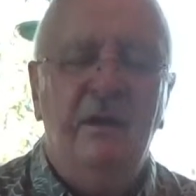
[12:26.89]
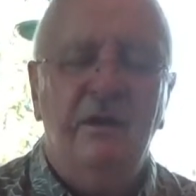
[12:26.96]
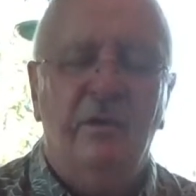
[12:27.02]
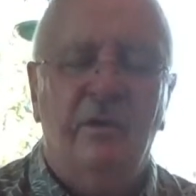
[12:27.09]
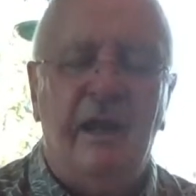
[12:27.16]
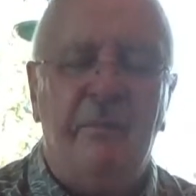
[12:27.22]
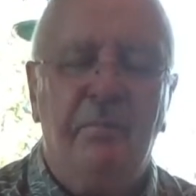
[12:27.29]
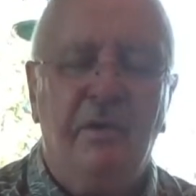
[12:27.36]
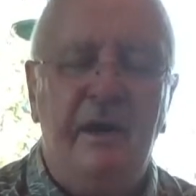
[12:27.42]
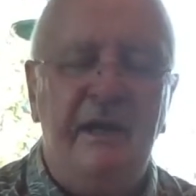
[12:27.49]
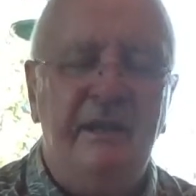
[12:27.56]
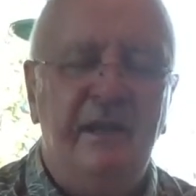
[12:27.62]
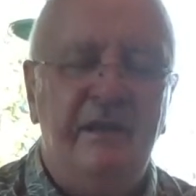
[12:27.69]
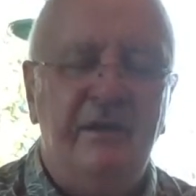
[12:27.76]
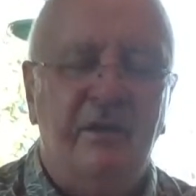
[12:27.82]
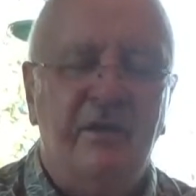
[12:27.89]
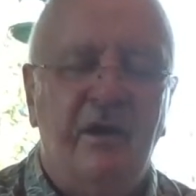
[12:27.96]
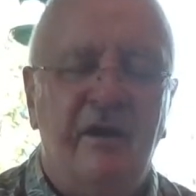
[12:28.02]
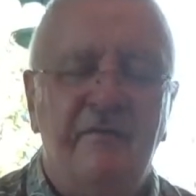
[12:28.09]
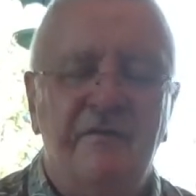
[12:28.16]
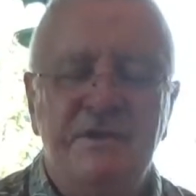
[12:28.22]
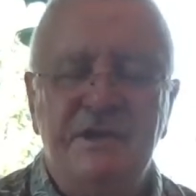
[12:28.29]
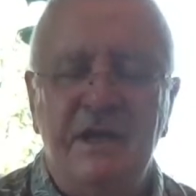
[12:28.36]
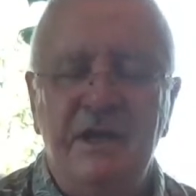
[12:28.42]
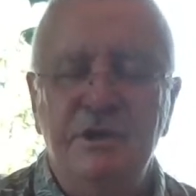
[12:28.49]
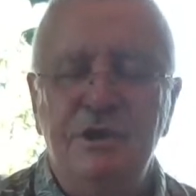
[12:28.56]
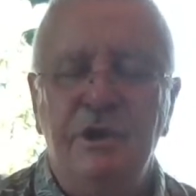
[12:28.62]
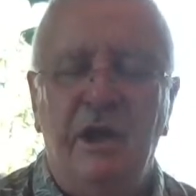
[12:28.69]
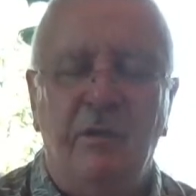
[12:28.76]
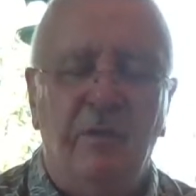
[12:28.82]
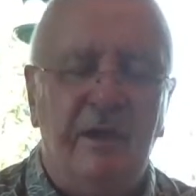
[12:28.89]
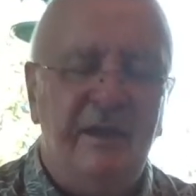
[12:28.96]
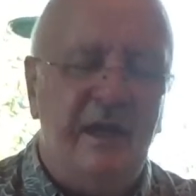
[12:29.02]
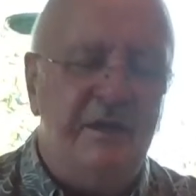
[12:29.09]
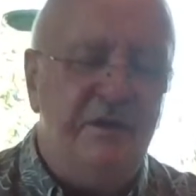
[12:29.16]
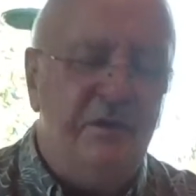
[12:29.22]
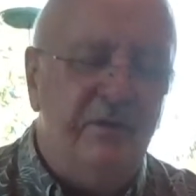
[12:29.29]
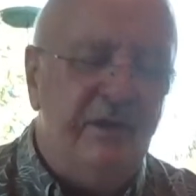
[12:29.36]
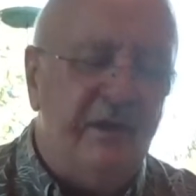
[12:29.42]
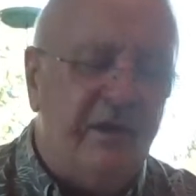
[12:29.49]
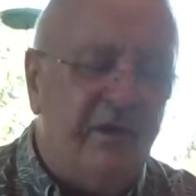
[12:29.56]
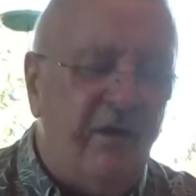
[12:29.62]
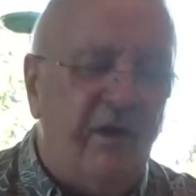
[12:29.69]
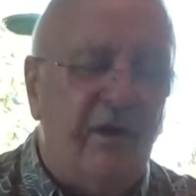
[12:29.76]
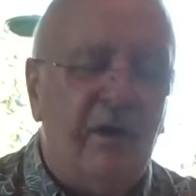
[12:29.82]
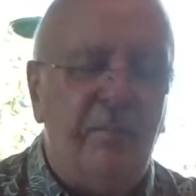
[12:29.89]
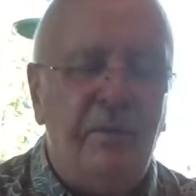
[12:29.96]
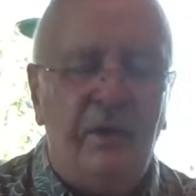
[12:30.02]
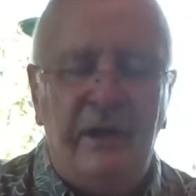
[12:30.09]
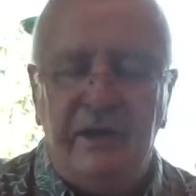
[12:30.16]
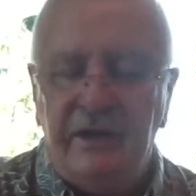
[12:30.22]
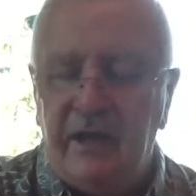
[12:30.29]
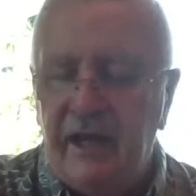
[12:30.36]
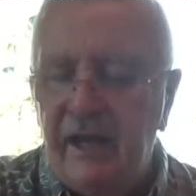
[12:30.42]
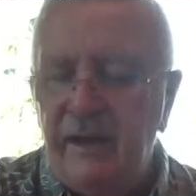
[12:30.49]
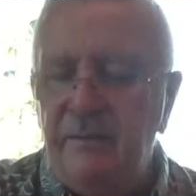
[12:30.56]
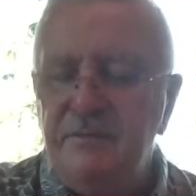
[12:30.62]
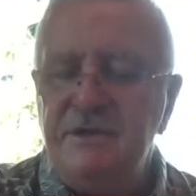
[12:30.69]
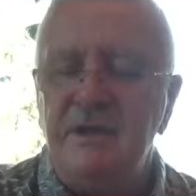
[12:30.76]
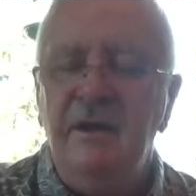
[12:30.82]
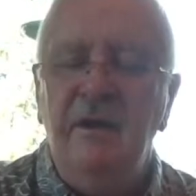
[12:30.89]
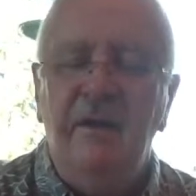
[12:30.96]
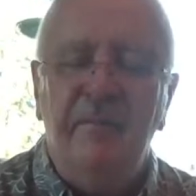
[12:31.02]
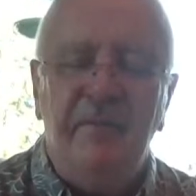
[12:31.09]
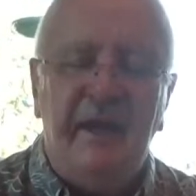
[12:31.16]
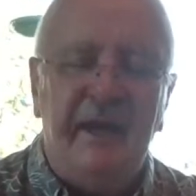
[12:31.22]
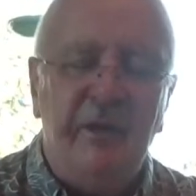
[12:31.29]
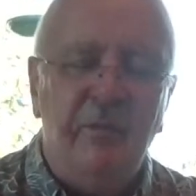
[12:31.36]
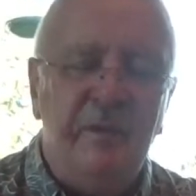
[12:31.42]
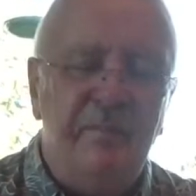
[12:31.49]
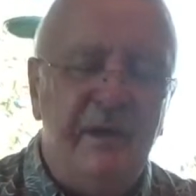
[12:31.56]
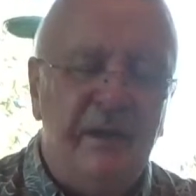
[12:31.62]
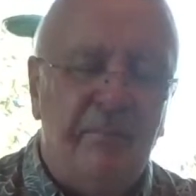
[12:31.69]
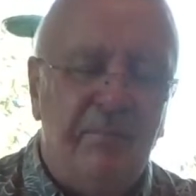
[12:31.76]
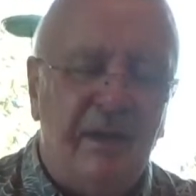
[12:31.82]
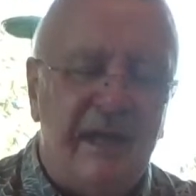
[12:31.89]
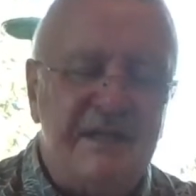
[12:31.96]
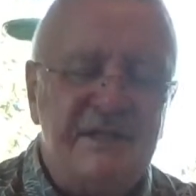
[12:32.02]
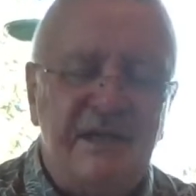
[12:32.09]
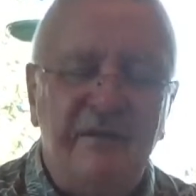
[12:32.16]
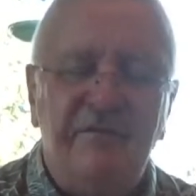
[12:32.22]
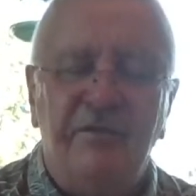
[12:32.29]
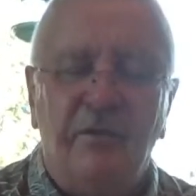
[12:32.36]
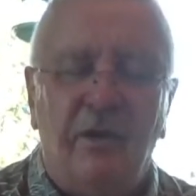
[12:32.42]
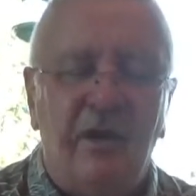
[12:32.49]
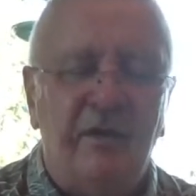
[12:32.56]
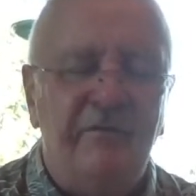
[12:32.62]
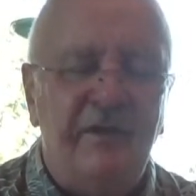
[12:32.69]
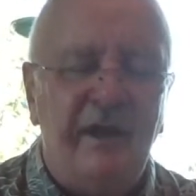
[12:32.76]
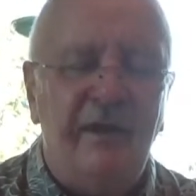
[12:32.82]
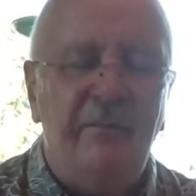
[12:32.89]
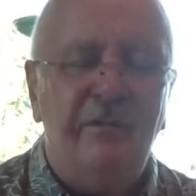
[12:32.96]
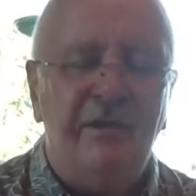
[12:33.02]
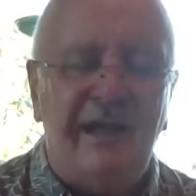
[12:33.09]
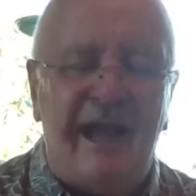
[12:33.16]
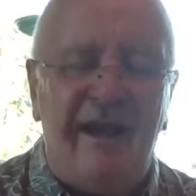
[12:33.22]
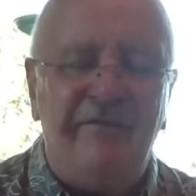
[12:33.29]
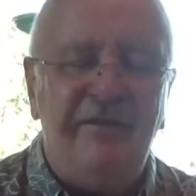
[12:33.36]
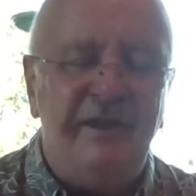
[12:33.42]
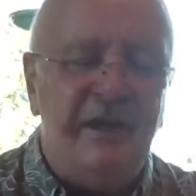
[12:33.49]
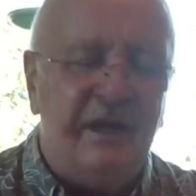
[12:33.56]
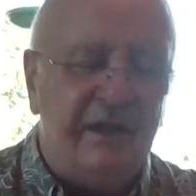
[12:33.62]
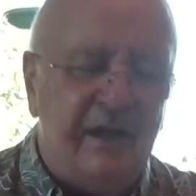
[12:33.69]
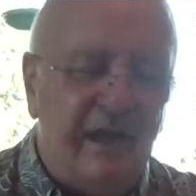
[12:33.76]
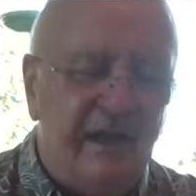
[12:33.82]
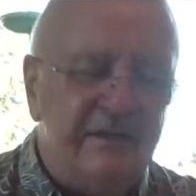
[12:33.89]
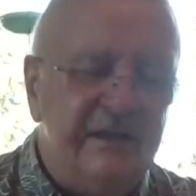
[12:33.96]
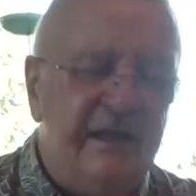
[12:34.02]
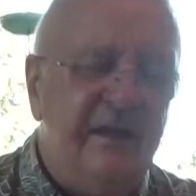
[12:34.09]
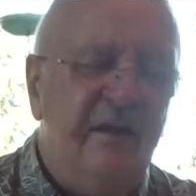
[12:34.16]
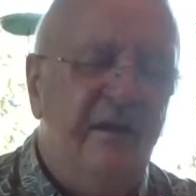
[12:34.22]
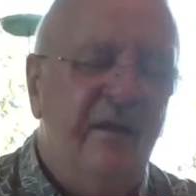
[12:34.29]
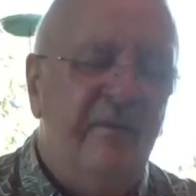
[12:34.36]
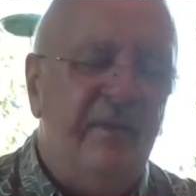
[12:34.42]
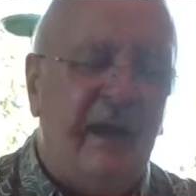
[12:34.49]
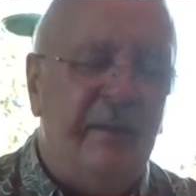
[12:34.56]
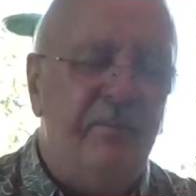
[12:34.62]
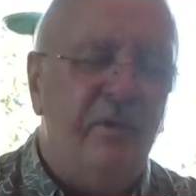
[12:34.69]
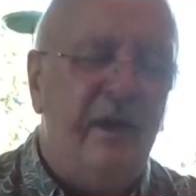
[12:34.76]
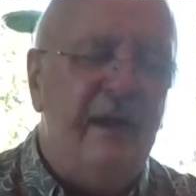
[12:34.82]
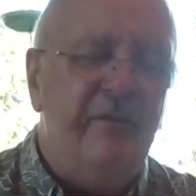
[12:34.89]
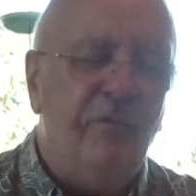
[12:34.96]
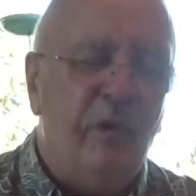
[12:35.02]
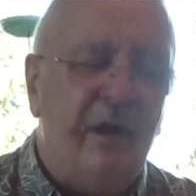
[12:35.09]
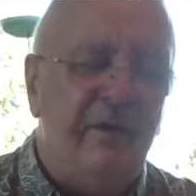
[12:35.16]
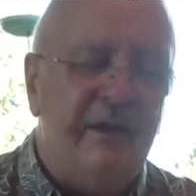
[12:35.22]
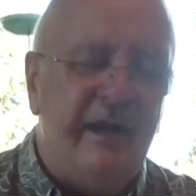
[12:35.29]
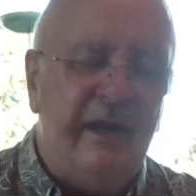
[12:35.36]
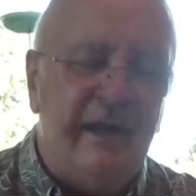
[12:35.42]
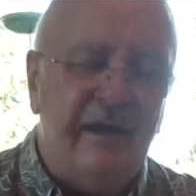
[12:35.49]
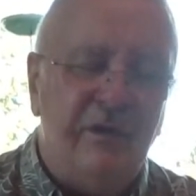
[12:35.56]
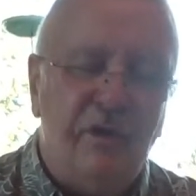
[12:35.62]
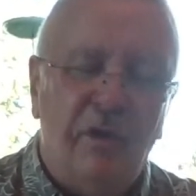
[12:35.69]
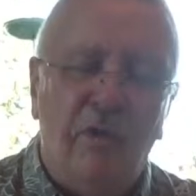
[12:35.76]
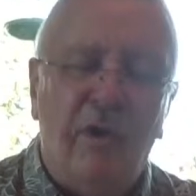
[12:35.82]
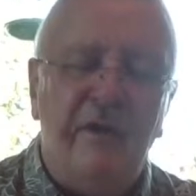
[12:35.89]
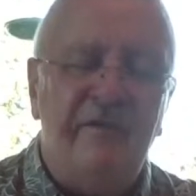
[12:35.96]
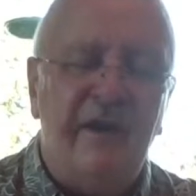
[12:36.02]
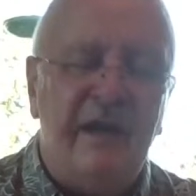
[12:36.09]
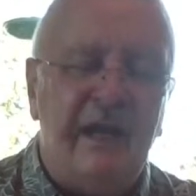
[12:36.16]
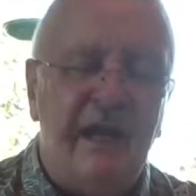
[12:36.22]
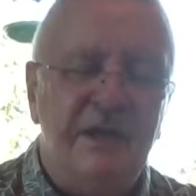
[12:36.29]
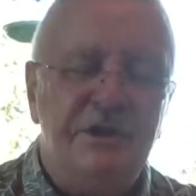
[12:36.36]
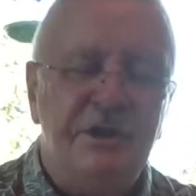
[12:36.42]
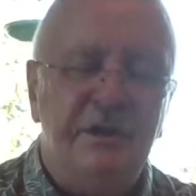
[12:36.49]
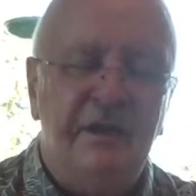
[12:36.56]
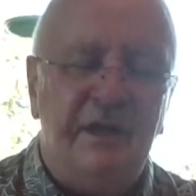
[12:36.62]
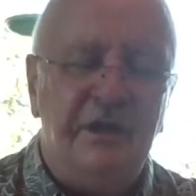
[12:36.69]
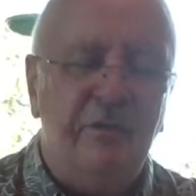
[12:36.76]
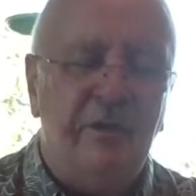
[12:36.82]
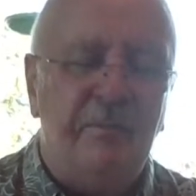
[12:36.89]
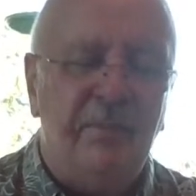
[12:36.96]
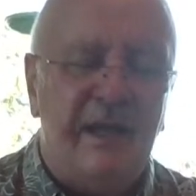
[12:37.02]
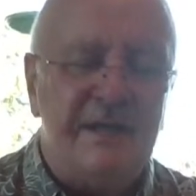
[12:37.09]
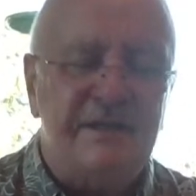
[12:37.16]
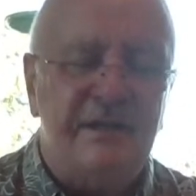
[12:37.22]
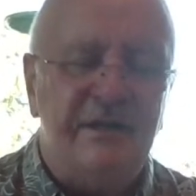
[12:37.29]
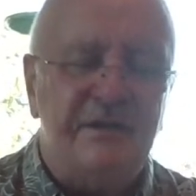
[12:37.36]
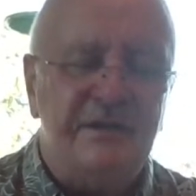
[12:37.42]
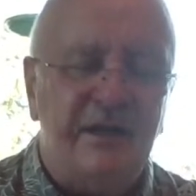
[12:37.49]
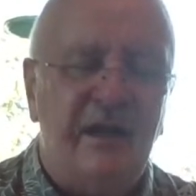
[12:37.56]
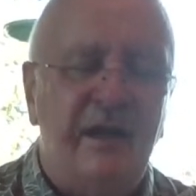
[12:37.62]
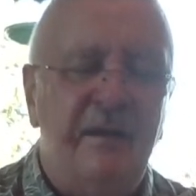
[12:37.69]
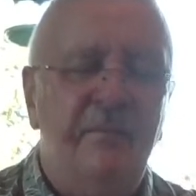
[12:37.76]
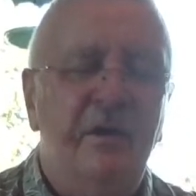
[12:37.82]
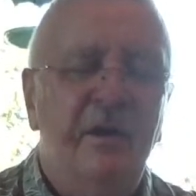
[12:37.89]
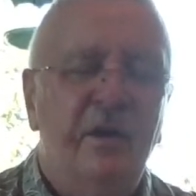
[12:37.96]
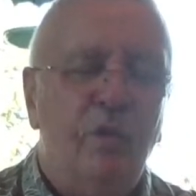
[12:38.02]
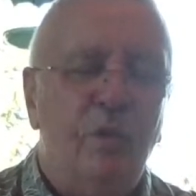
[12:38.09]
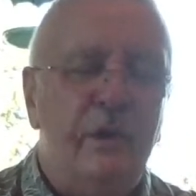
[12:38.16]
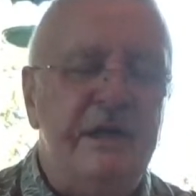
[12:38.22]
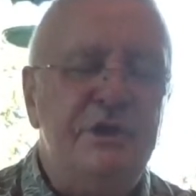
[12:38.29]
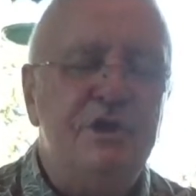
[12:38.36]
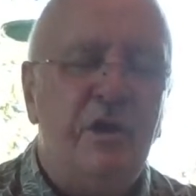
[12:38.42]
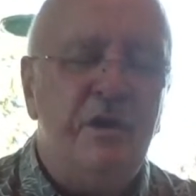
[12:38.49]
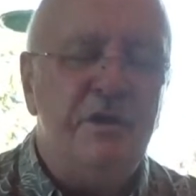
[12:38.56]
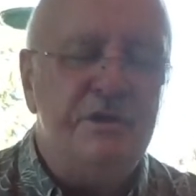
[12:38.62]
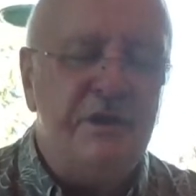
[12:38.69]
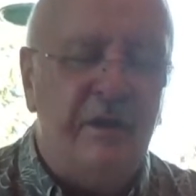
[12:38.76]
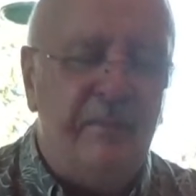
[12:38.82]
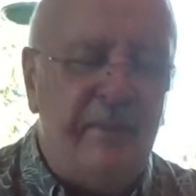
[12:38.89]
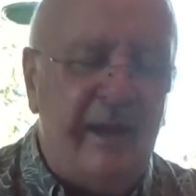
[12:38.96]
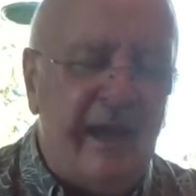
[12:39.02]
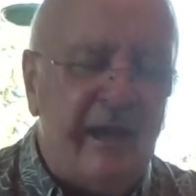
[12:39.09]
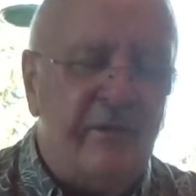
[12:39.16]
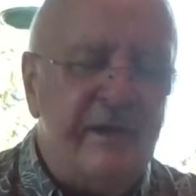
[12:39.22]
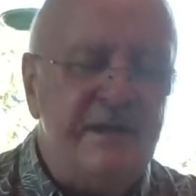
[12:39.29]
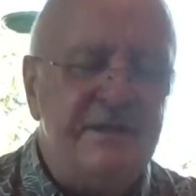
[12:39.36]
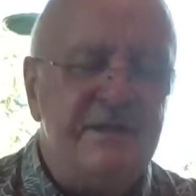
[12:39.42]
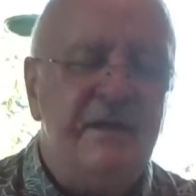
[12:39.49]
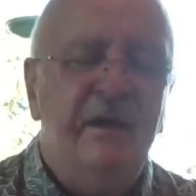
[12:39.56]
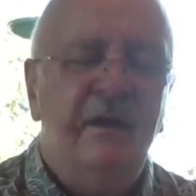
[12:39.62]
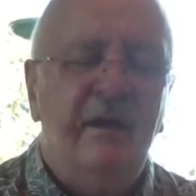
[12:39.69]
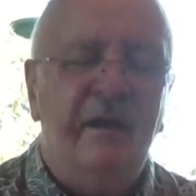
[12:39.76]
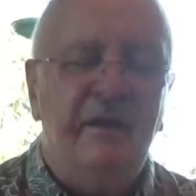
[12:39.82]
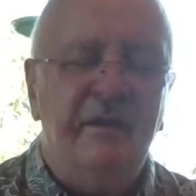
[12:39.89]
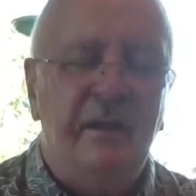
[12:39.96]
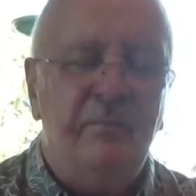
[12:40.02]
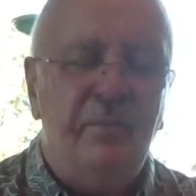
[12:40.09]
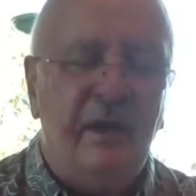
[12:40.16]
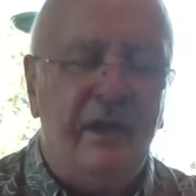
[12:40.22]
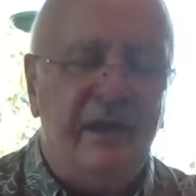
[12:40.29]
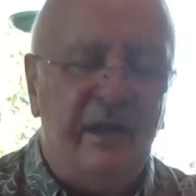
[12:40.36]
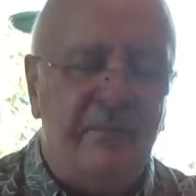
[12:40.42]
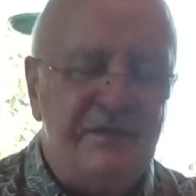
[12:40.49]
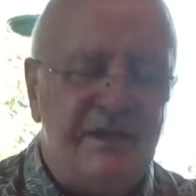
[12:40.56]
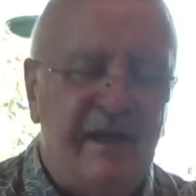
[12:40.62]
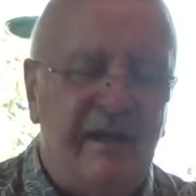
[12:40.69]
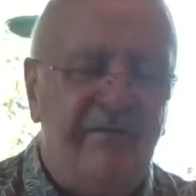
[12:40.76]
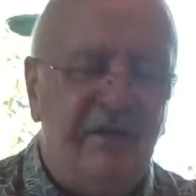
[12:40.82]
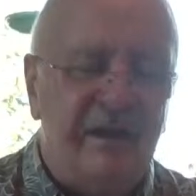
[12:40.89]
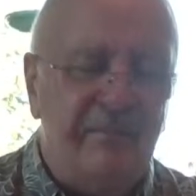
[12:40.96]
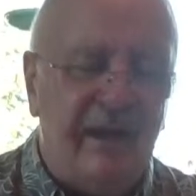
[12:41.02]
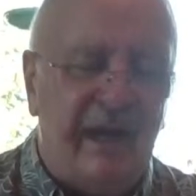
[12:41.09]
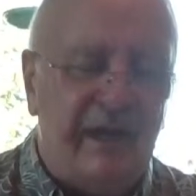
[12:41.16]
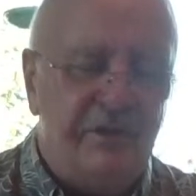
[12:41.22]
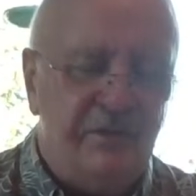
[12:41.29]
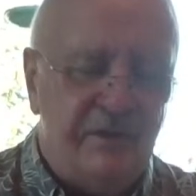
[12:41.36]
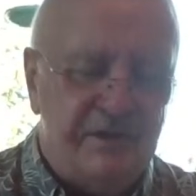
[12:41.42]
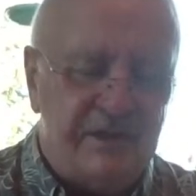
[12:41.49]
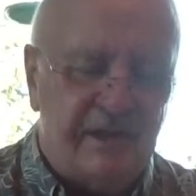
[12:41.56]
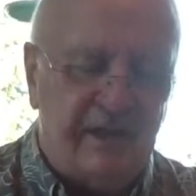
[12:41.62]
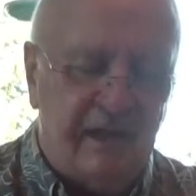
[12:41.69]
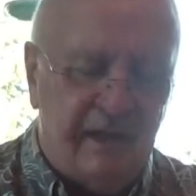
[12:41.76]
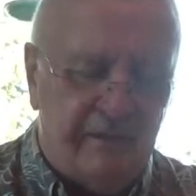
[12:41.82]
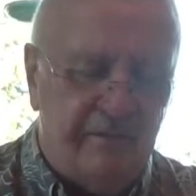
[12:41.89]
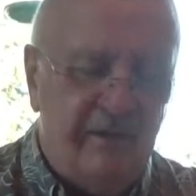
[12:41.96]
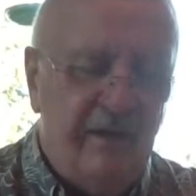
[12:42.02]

Lord, I pray that their conversation and what they do in the car, playing games, that it would be a blessing for all of them, laughing and giggling. I pray where they go on vacation that you would bless their time, recharge their batteries, and then bring them safely back to us again.